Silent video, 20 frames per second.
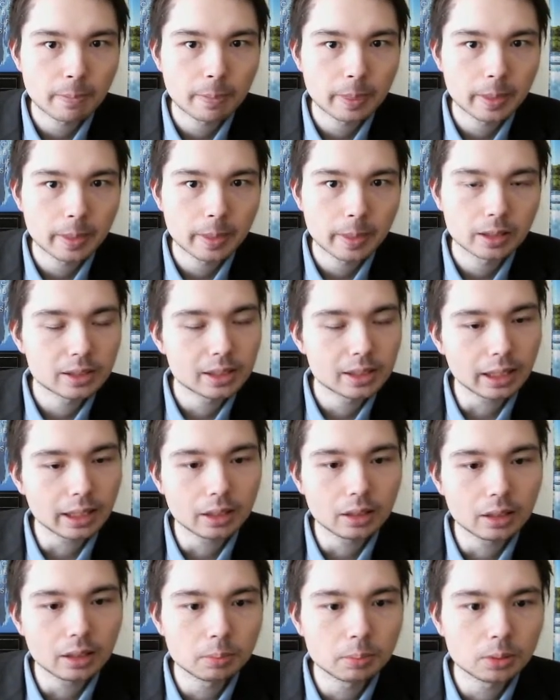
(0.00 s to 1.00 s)
Sacking
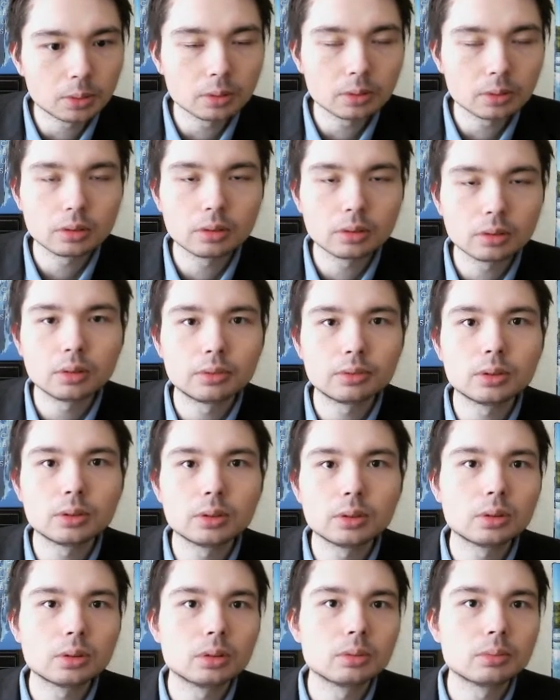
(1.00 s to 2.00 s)
a pawn
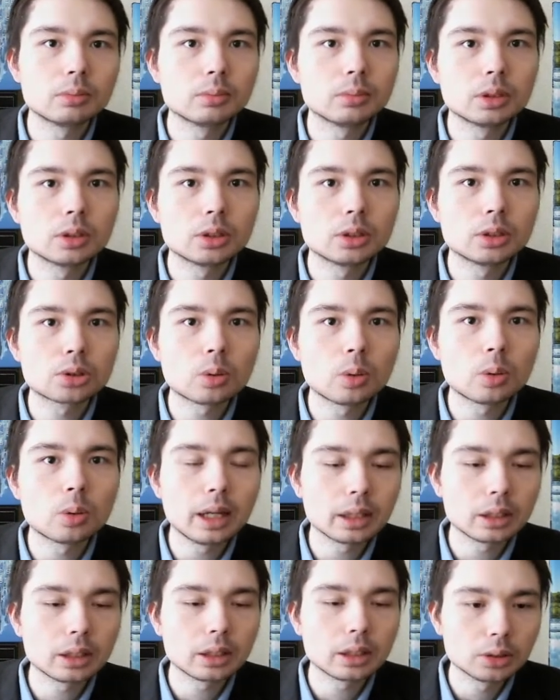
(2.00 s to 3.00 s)
for square
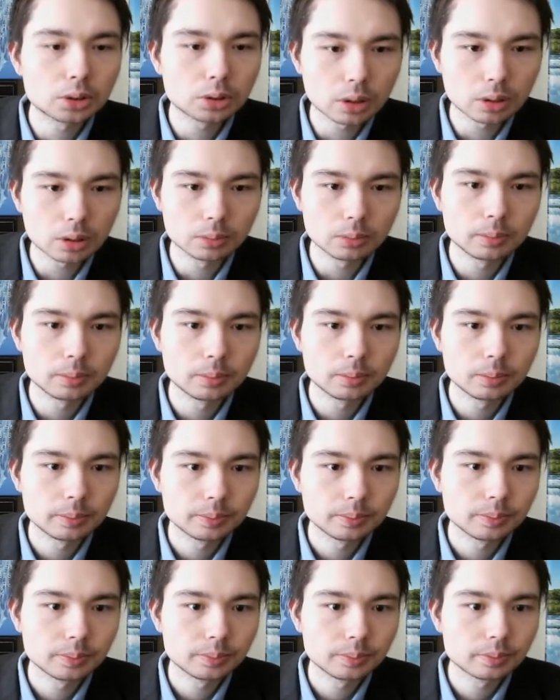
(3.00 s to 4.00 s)
control.
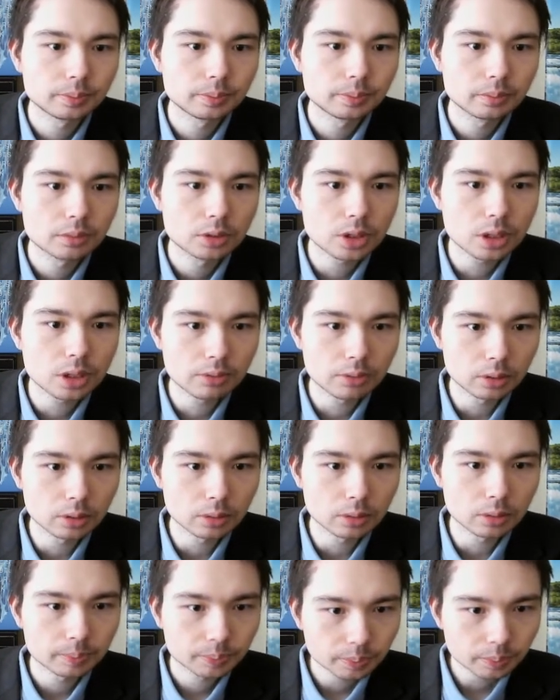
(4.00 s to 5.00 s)
c4.
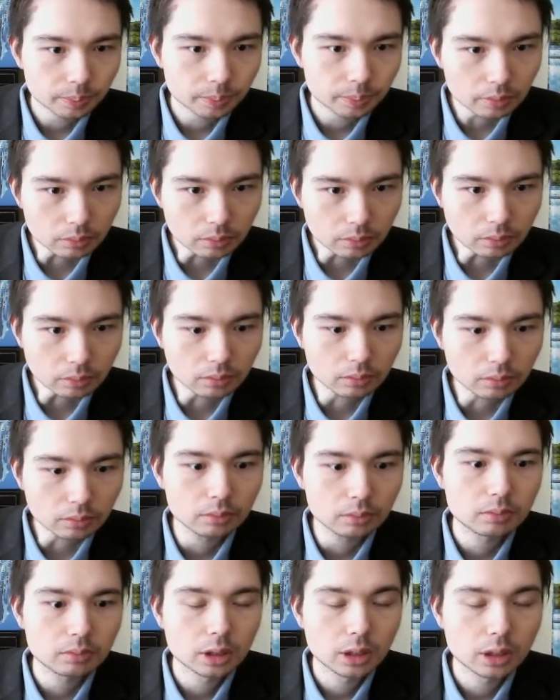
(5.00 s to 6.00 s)

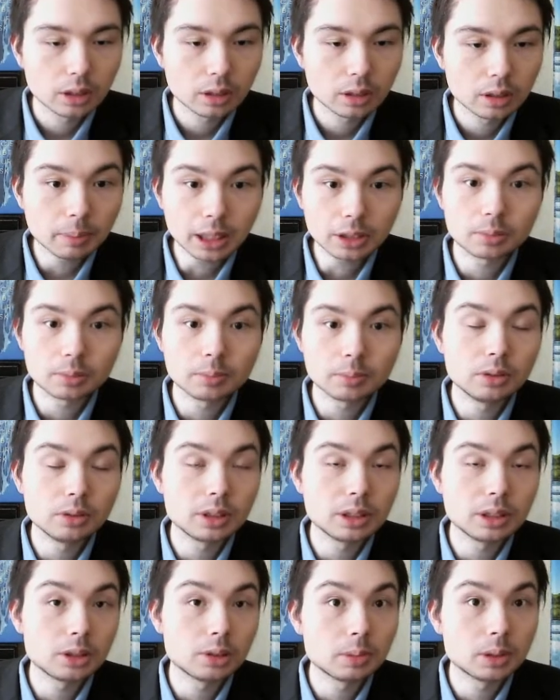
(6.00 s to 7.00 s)
The best move in
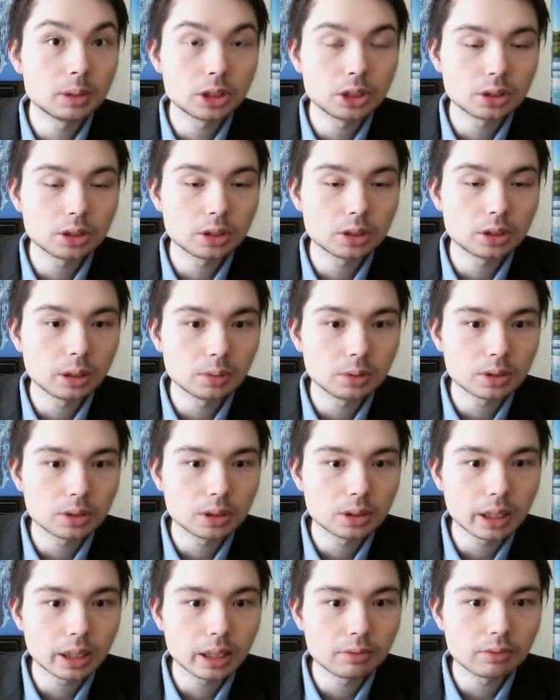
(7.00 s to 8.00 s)
this position, I would
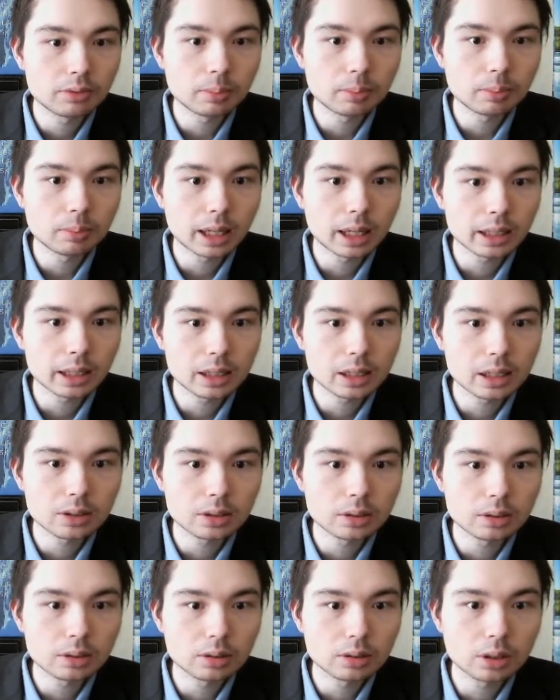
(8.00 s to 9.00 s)
say, for black is
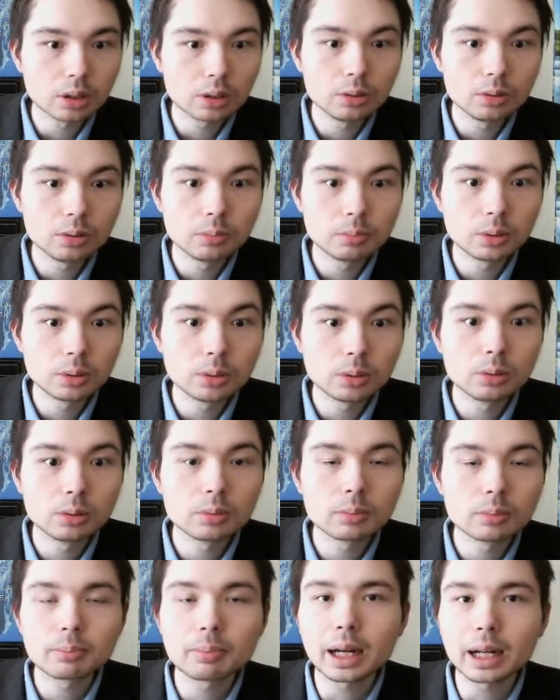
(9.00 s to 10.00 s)
to go pawn
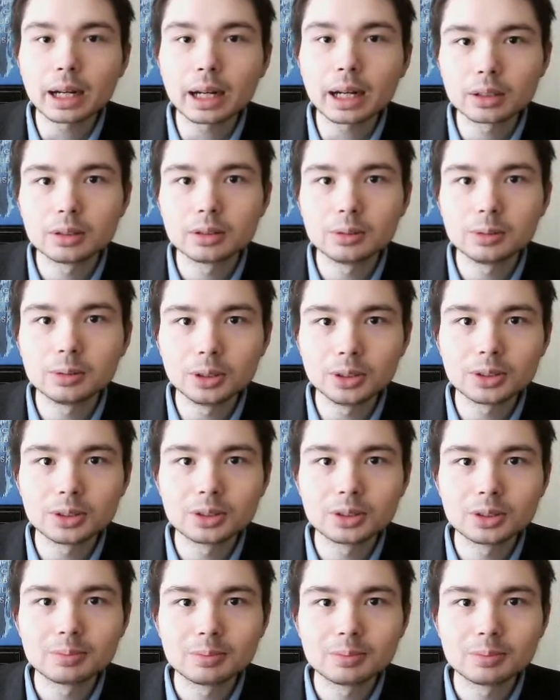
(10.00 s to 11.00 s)
backwards.
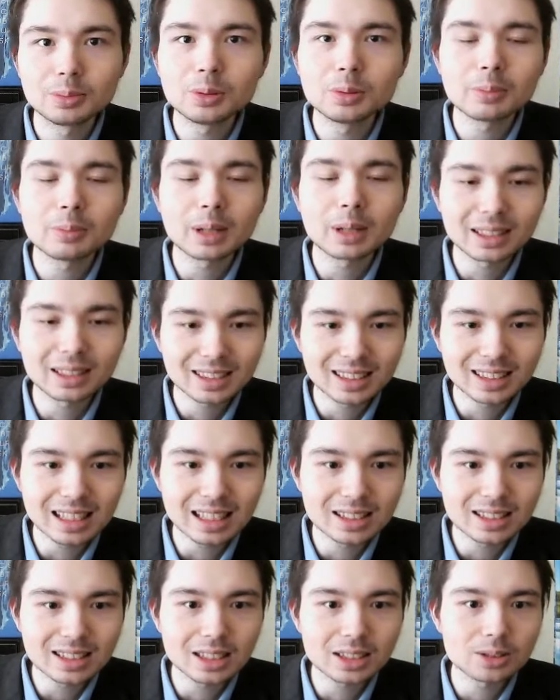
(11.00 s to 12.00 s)
Pawn back to
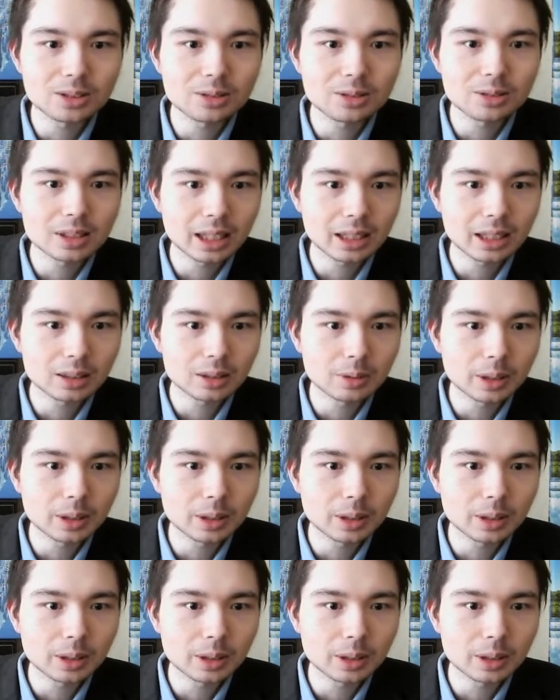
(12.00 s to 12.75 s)
e6 to attack the queen.